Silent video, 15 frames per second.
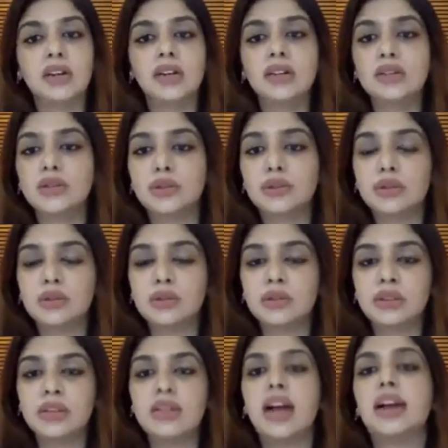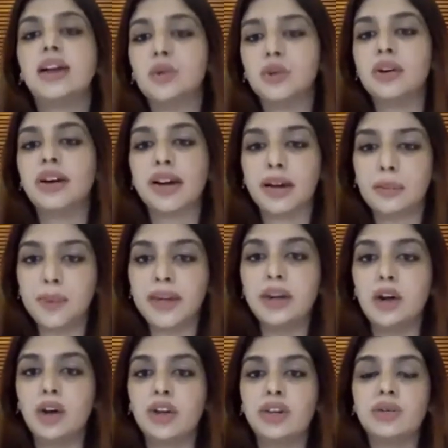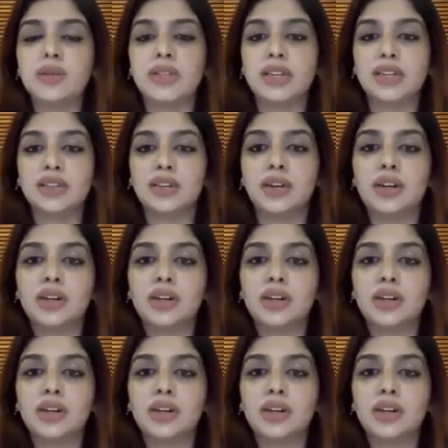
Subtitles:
So I don't recommend oil use at all.